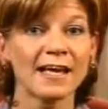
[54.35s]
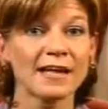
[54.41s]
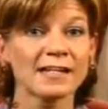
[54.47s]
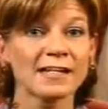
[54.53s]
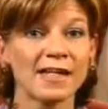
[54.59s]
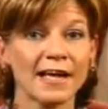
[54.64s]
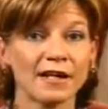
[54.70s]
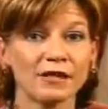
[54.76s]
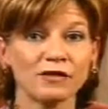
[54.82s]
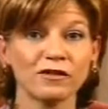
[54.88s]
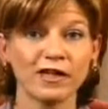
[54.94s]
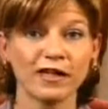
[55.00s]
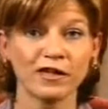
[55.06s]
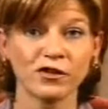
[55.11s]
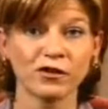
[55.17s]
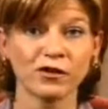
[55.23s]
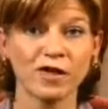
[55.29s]
entitled
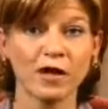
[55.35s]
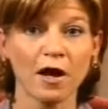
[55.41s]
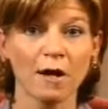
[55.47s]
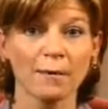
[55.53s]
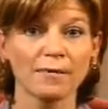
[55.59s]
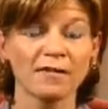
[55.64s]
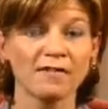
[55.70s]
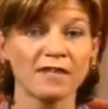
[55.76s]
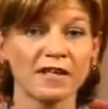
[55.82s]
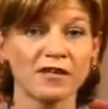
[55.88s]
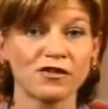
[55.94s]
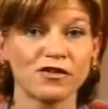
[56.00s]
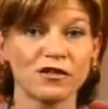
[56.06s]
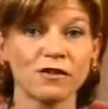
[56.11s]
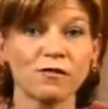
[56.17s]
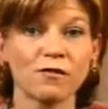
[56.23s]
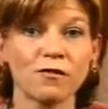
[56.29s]
Injury
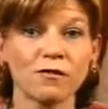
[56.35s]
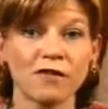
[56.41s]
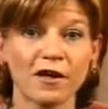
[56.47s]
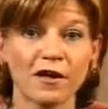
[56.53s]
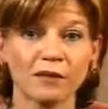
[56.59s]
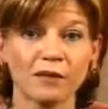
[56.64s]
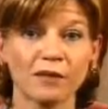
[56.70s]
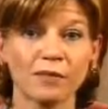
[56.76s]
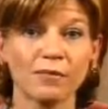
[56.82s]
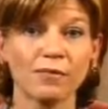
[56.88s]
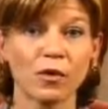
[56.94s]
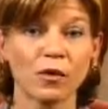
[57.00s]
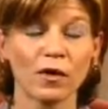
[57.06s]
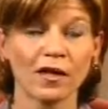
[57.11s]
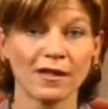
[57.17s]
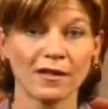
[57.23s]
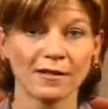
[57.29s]
Compensation for Federal
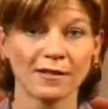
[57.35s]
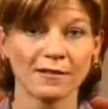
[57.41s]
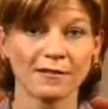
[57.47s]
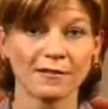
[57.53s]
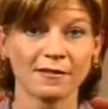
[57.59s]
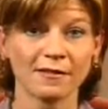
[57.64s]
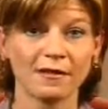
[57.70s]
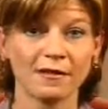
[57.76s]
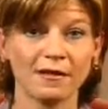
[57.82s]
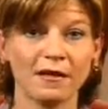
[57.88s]
Employees.